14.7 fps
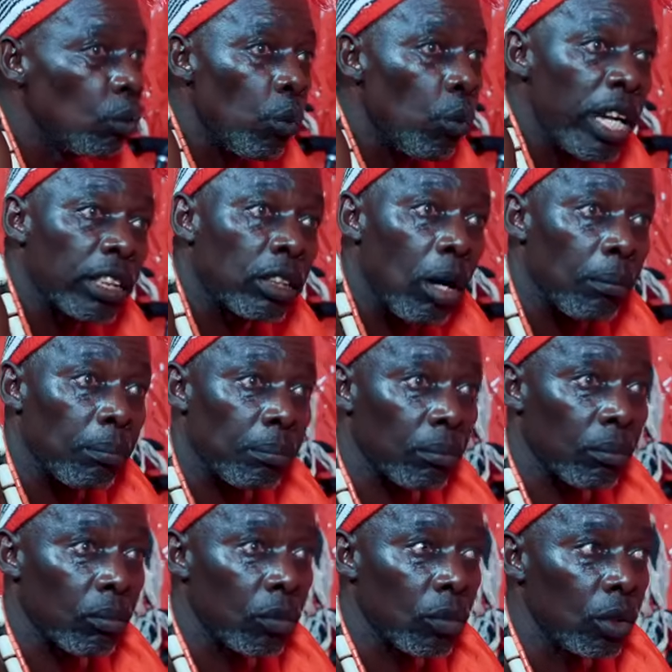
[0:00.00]
Wisdom
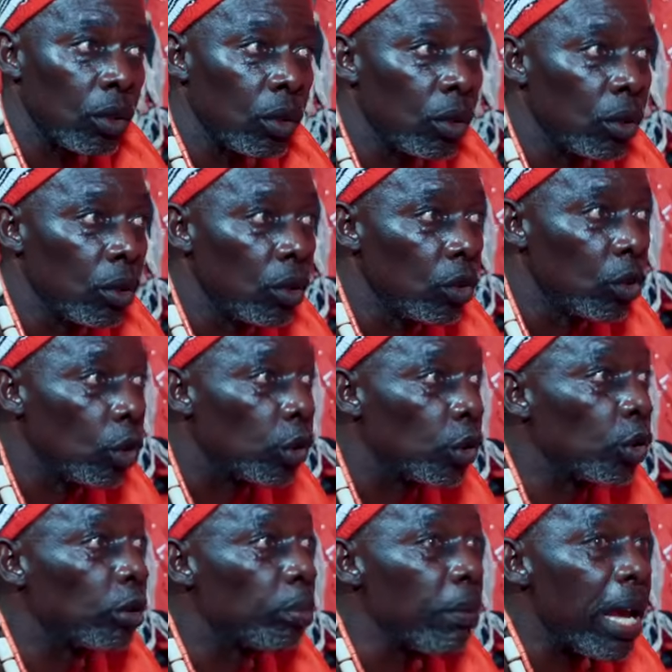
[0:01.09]
to
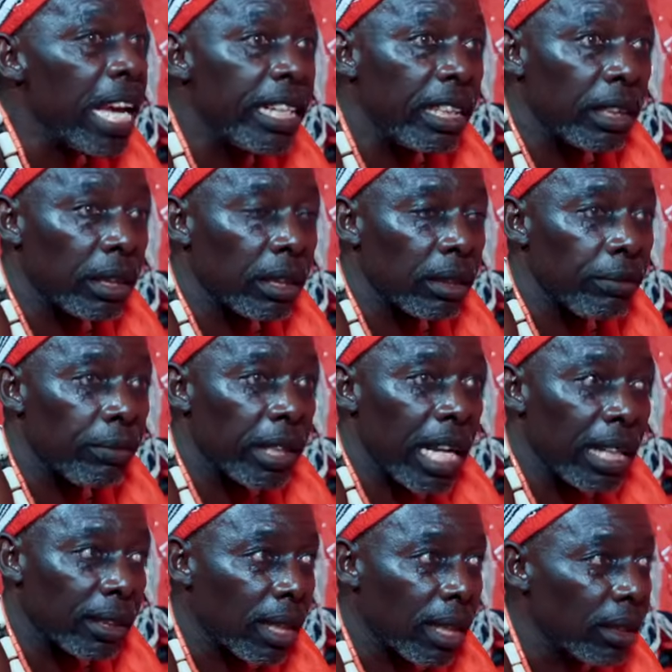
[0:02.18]
choose maidens for
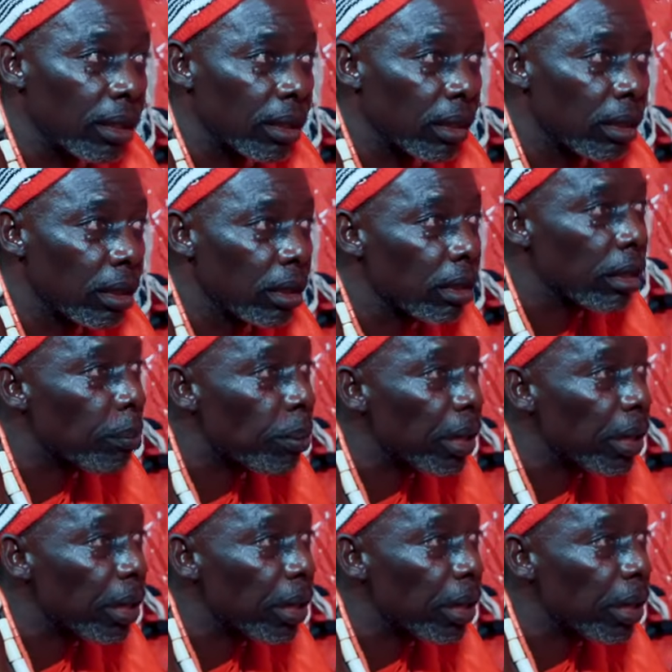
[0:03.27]
their sons, the